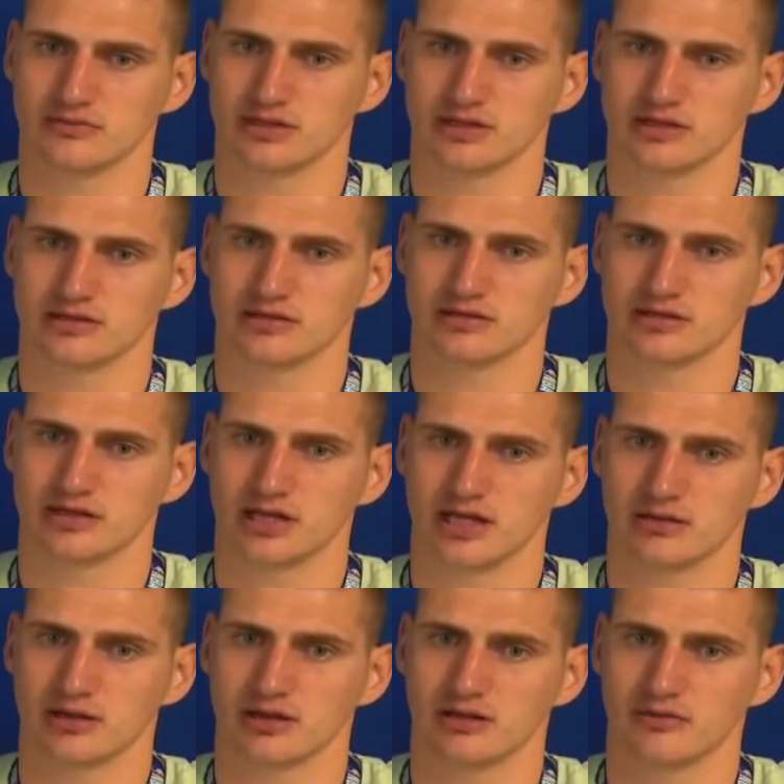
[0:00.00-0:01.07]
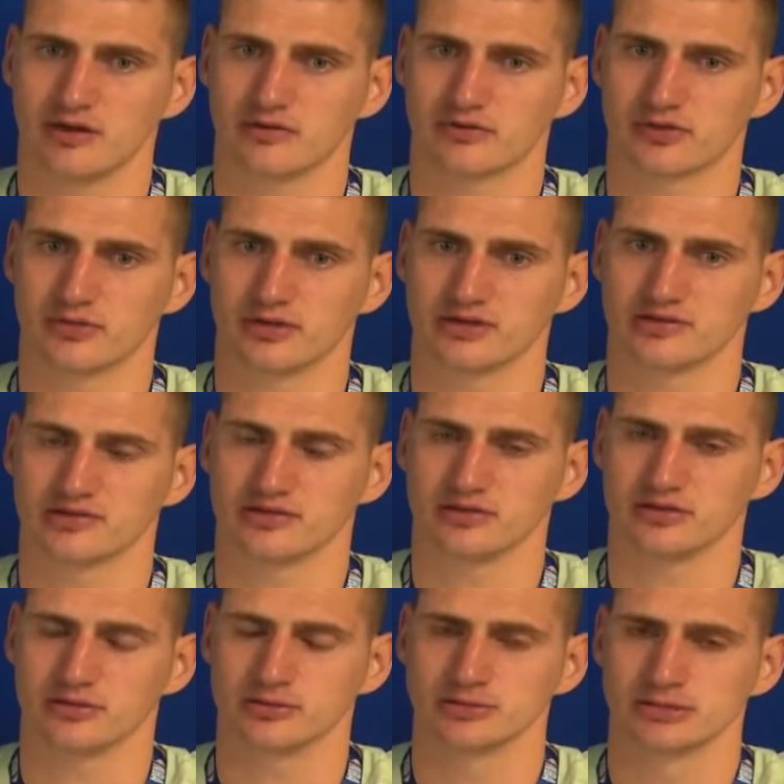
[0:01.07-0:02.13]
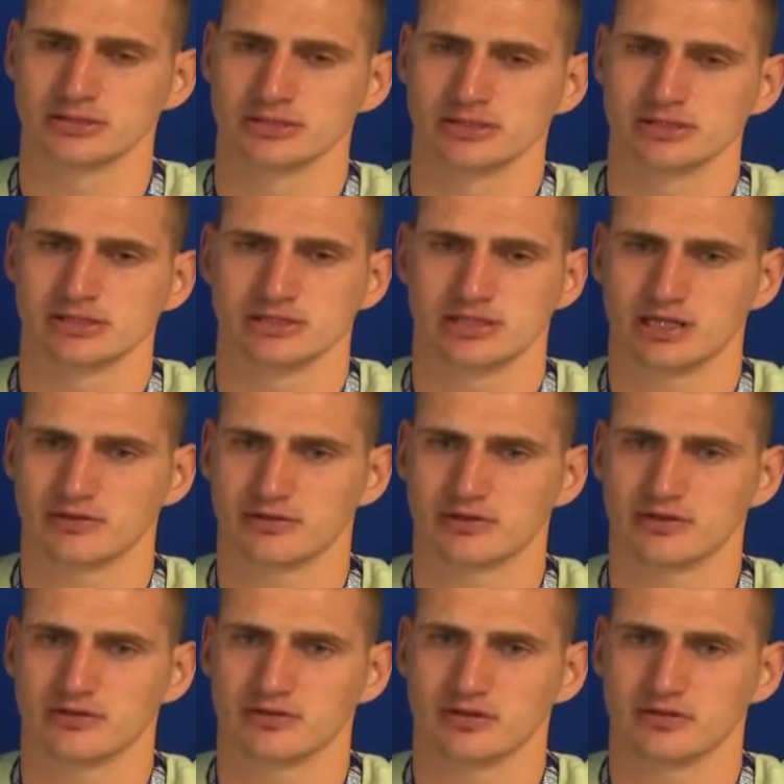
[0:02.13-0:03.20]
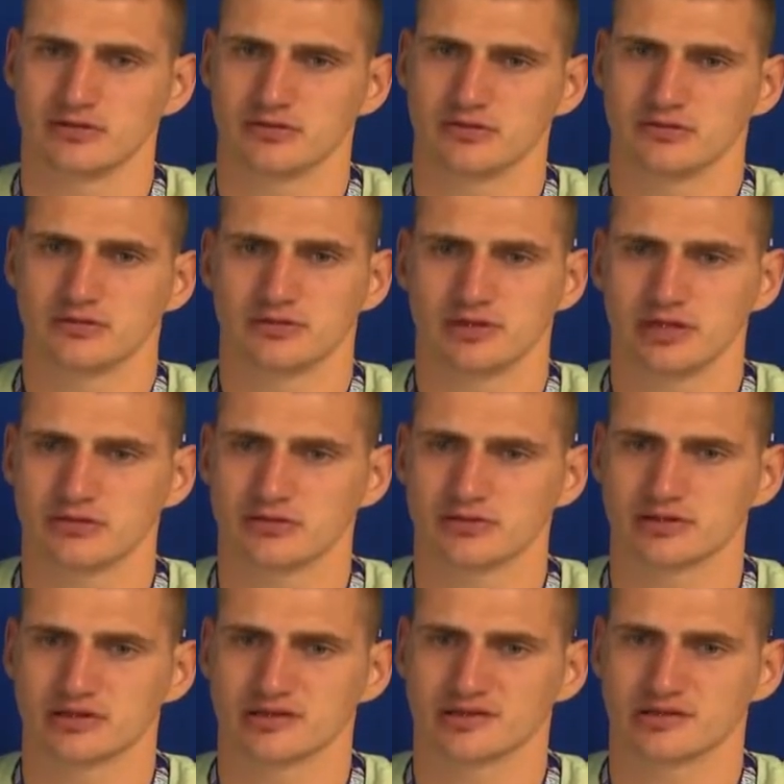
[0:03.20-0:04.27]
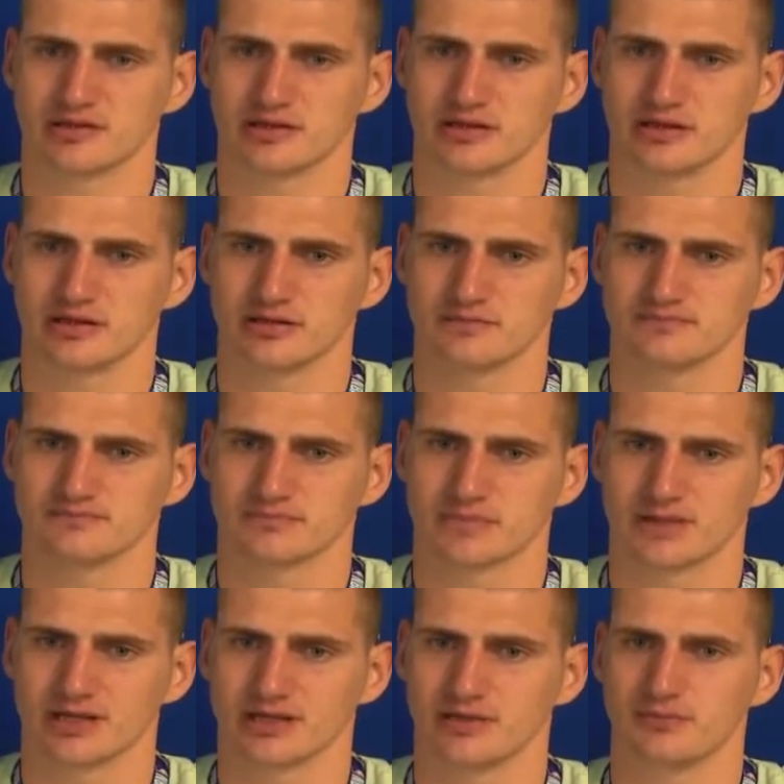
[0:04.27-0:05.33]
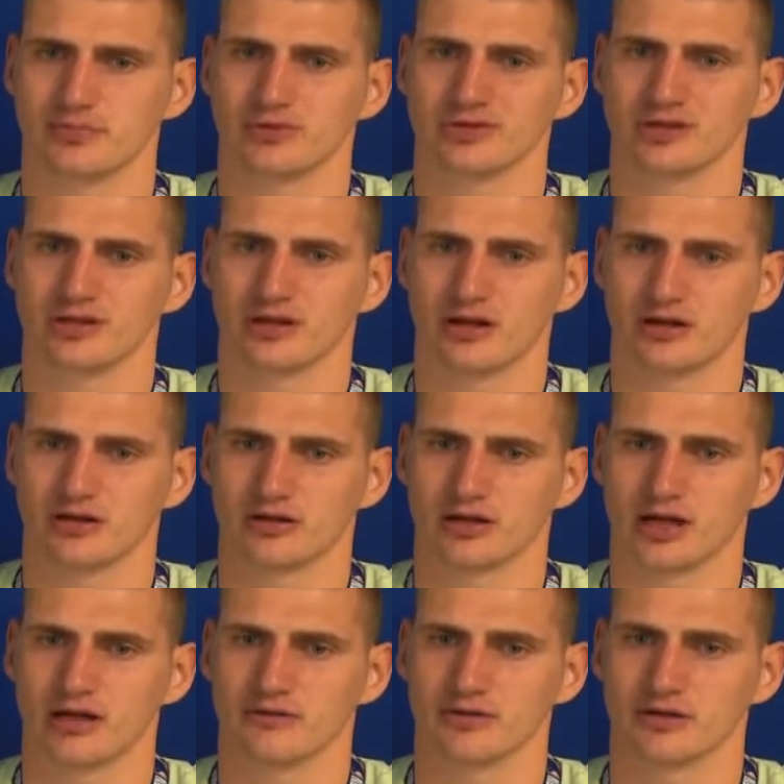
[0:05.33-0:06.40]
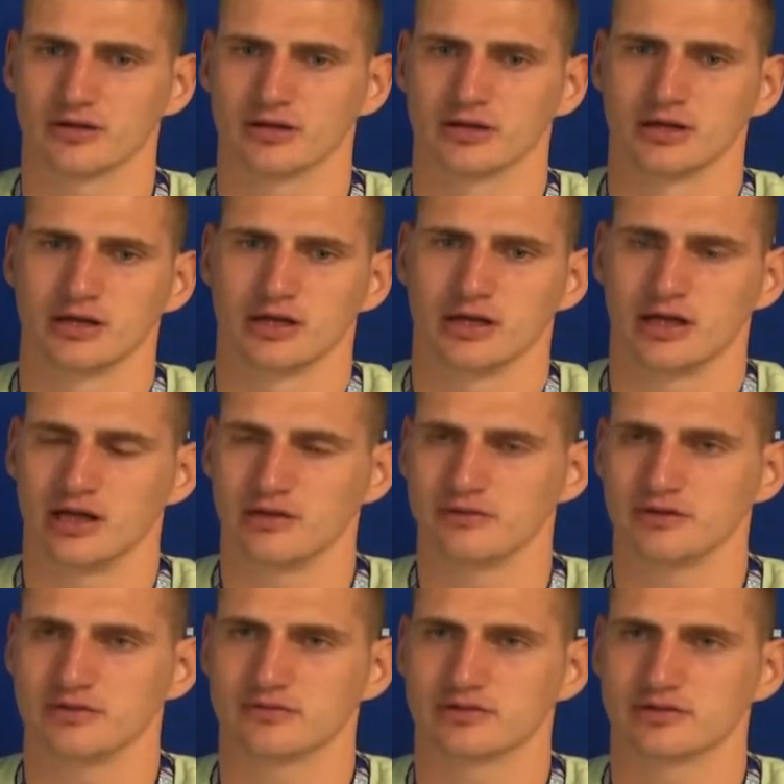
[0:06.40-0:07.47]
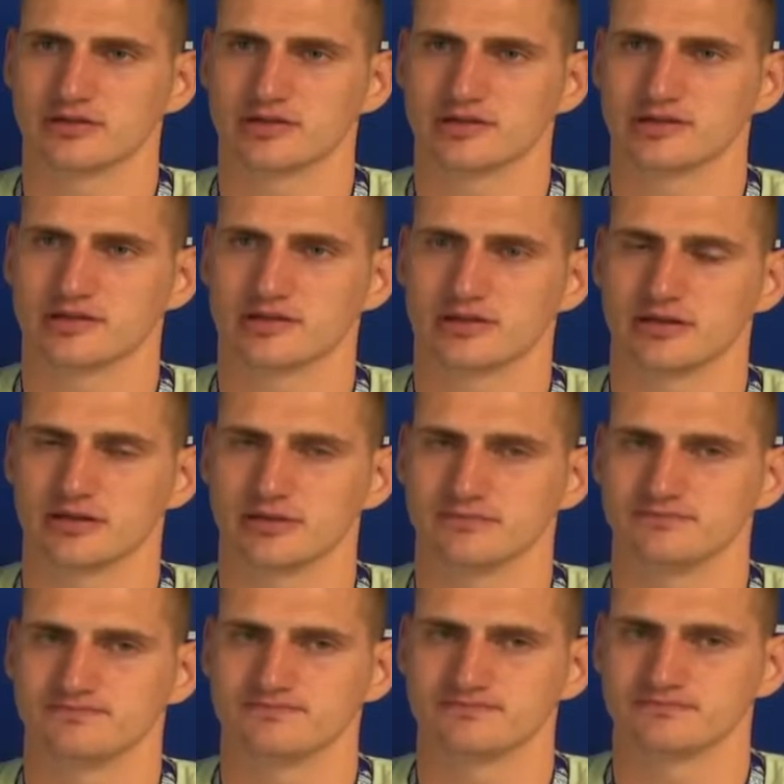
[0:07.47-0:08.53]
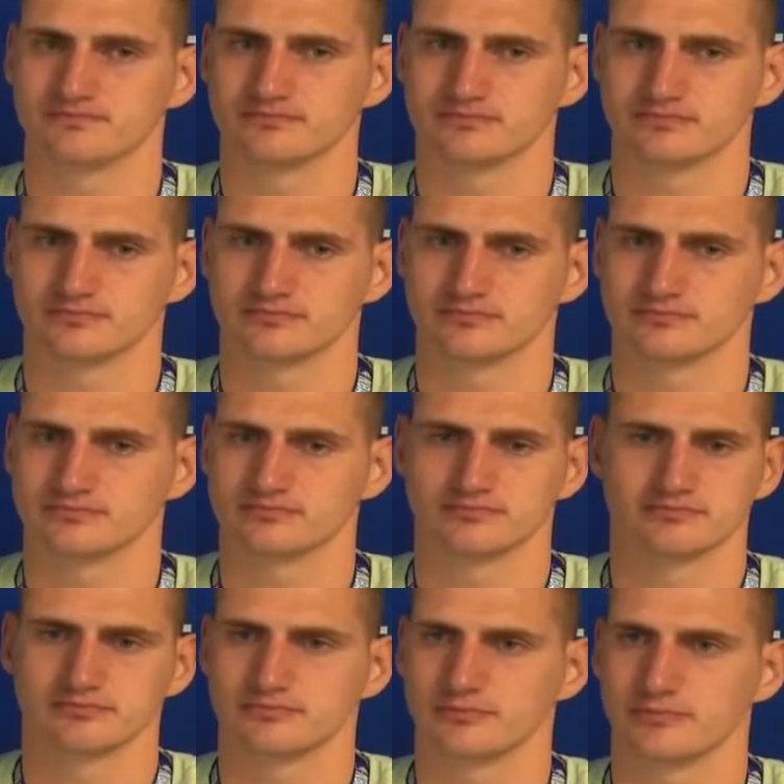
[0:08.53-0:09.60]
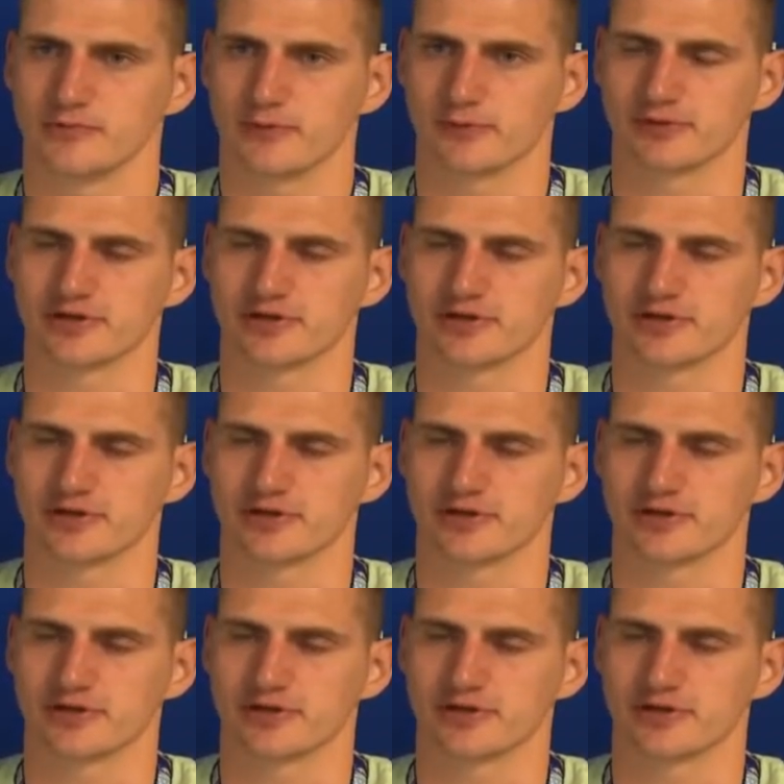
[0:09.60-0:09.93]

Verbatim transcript: like the game get away from us. You know, they were they were just um, kind of put in another level, and we were just uh, we were